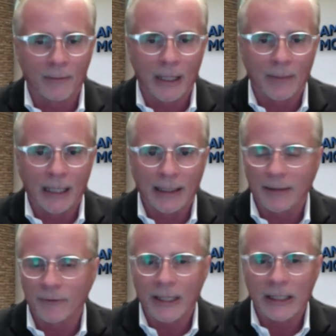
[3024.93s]
My
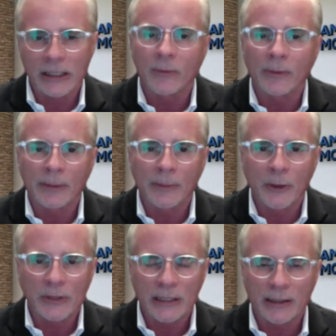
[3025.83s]
information will be
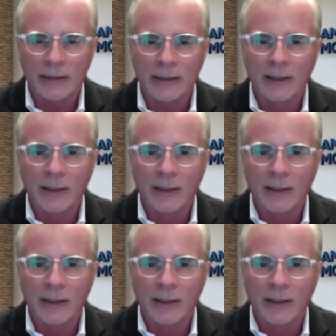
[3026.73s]
posted